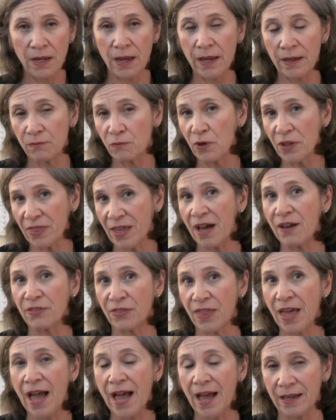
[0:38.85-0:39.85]
And
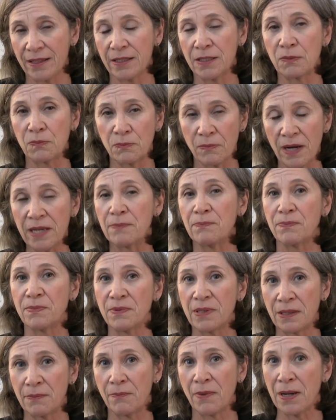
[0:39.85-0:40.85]
without that, it might,
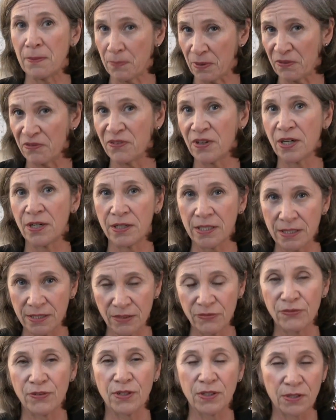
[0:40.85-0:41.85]
it might be very
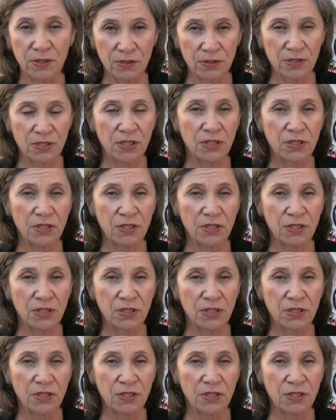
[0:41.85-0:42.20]
difficult